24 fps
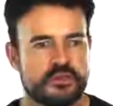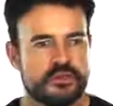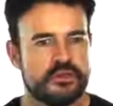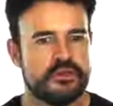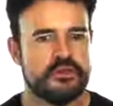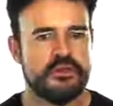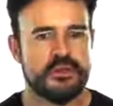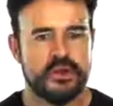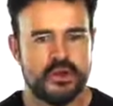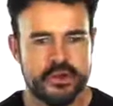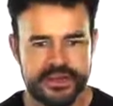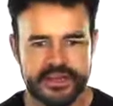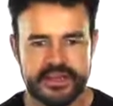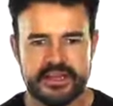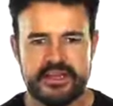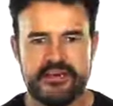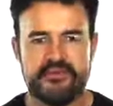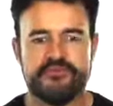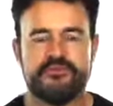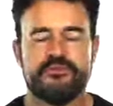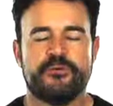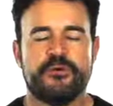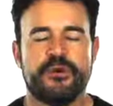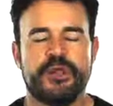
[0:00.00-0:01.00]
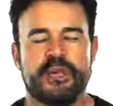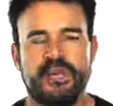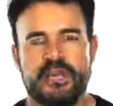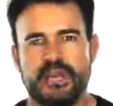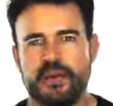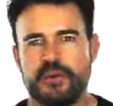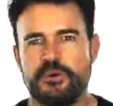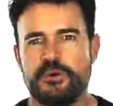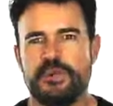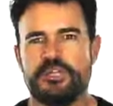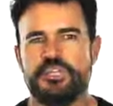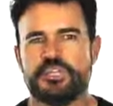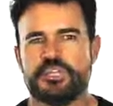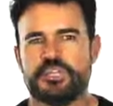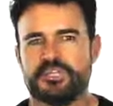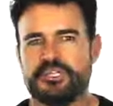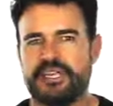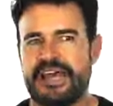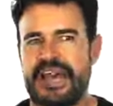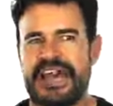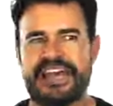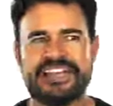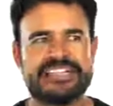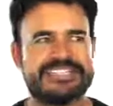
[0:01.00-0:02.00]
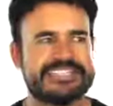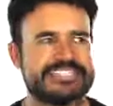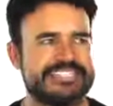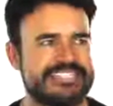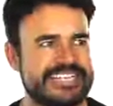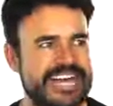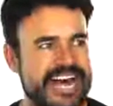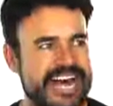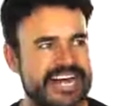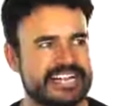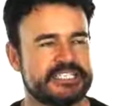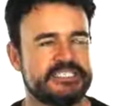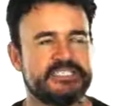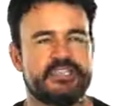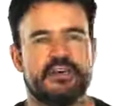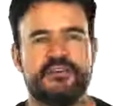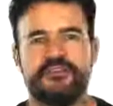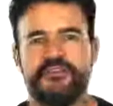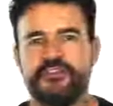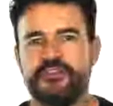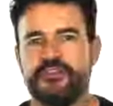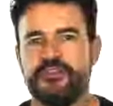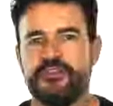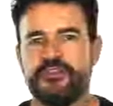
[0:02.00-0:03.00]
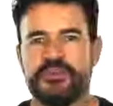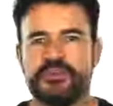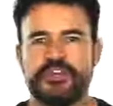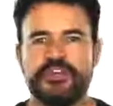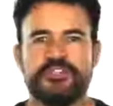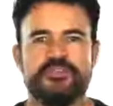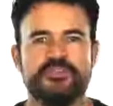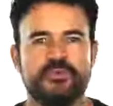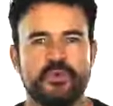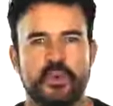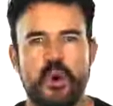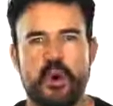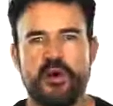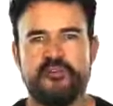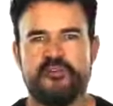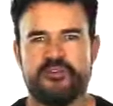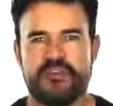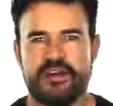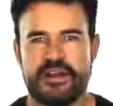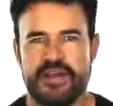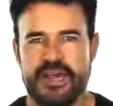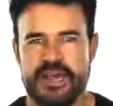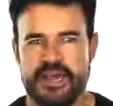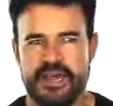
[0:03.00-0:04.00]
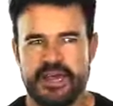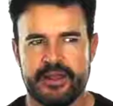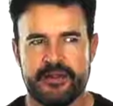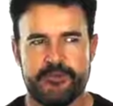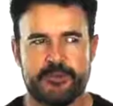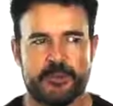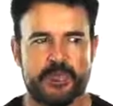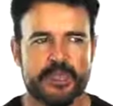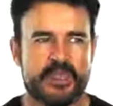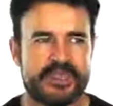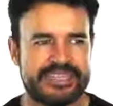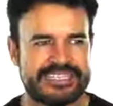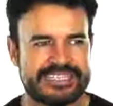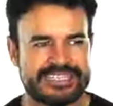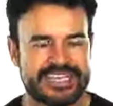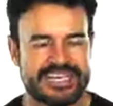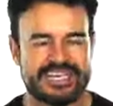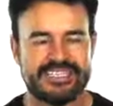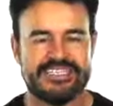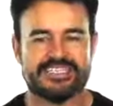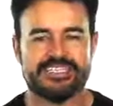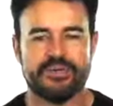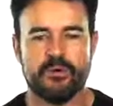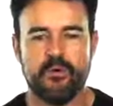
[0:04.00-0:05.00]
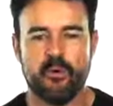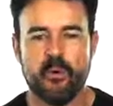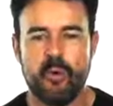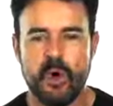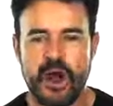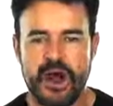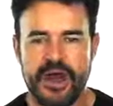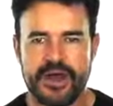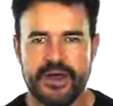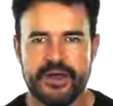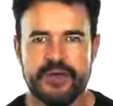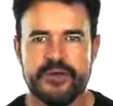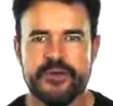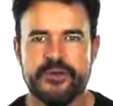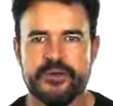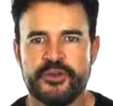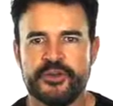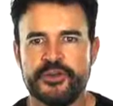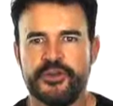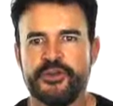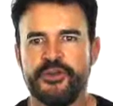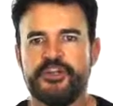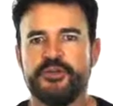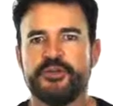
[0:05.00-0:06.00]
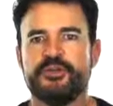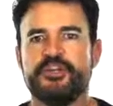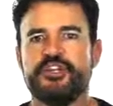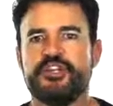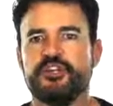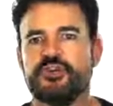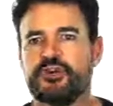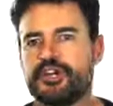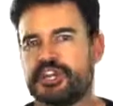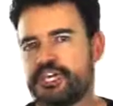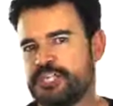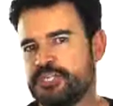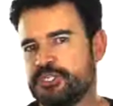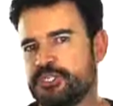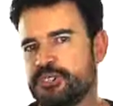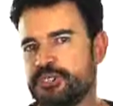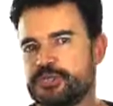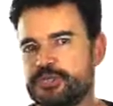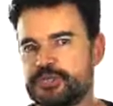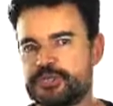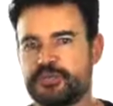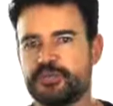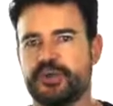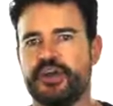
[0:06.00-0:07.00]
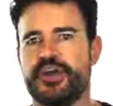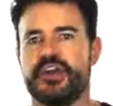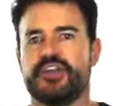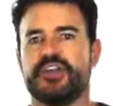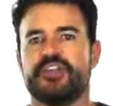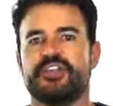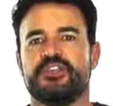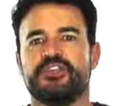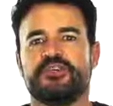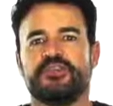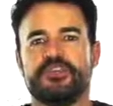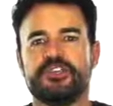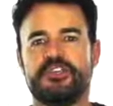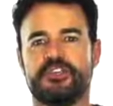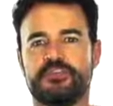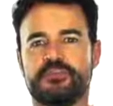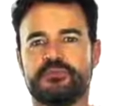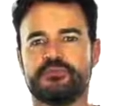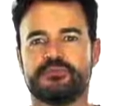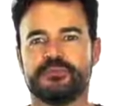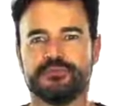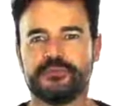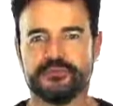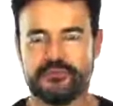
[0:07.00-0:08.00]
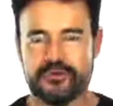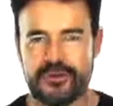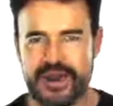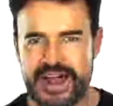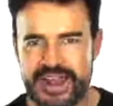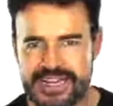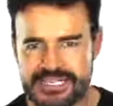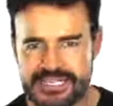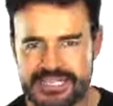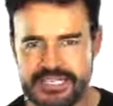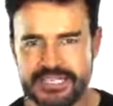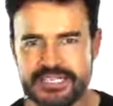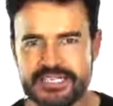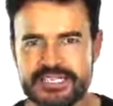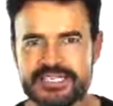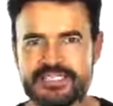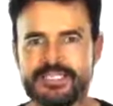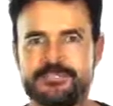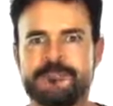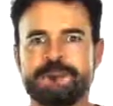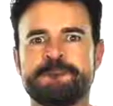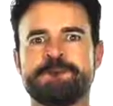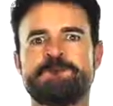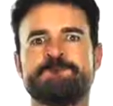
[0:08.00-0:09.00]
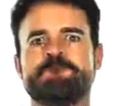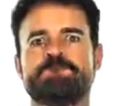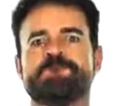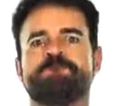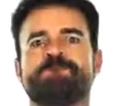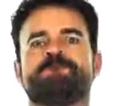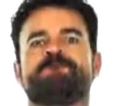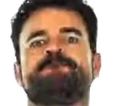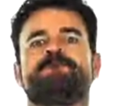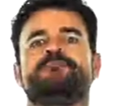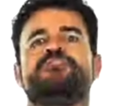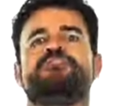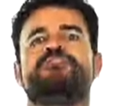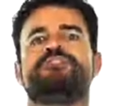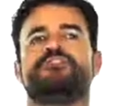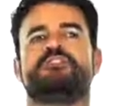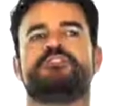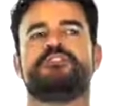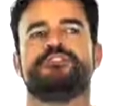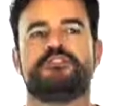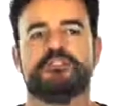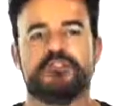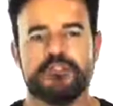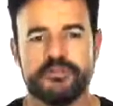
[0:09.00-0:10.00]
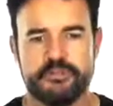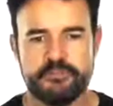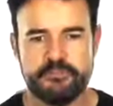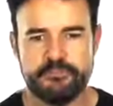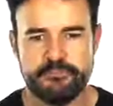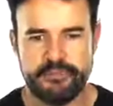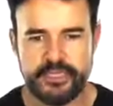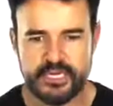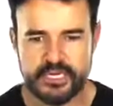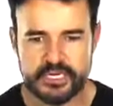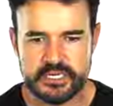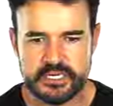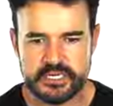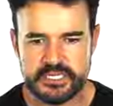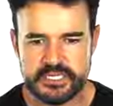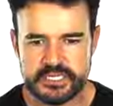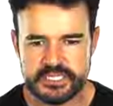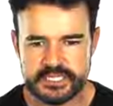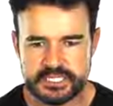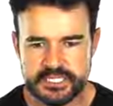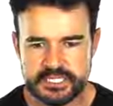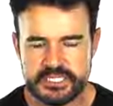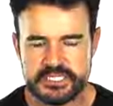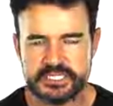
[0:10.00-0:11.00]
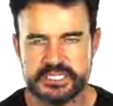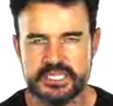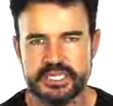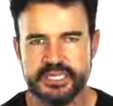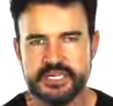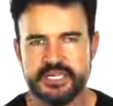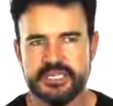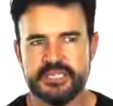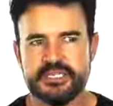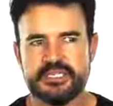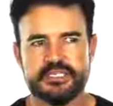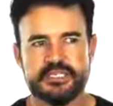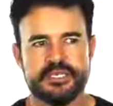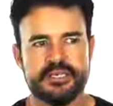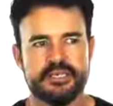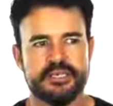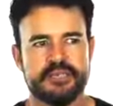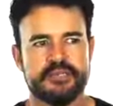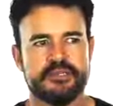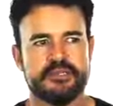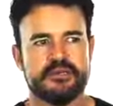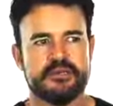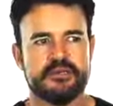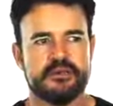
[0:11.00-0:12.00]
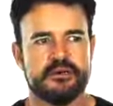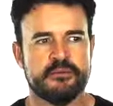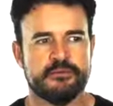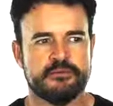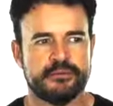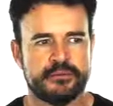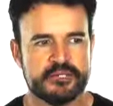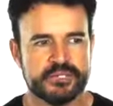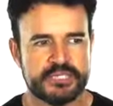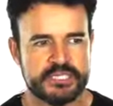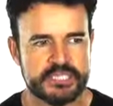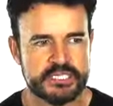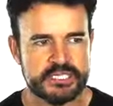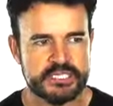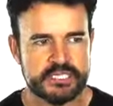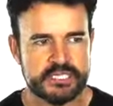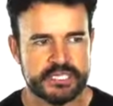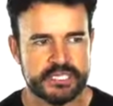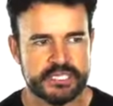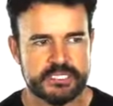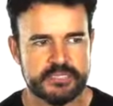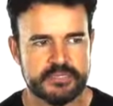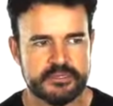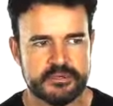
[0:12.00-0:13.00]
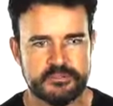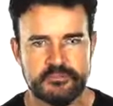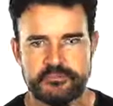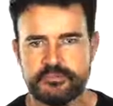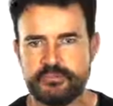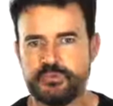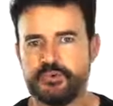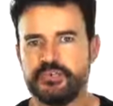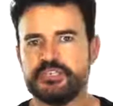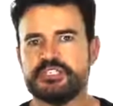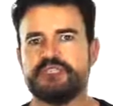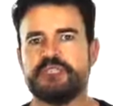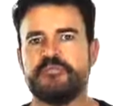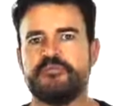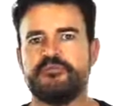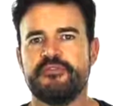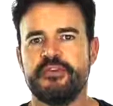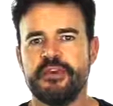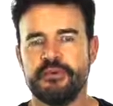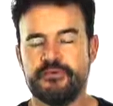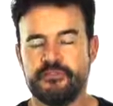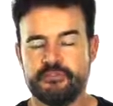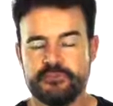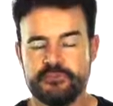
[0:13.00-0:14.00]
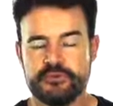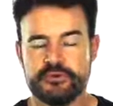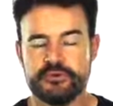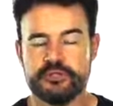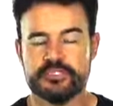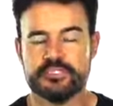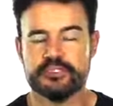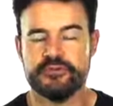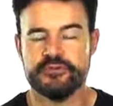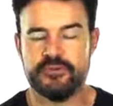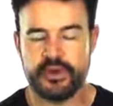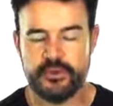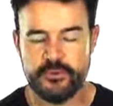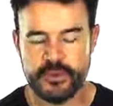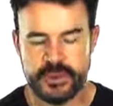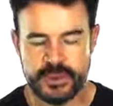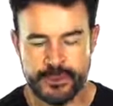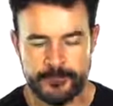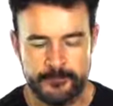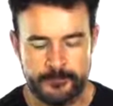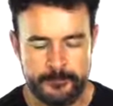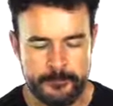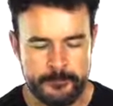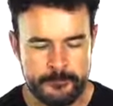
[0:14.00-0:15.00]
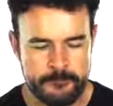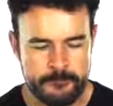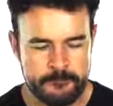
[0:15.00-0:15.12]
Learning a foreign language is not something you can do overnight. It takes a while. You need to get used to it. You need to practice. You need to be consistent and persistent and persevering.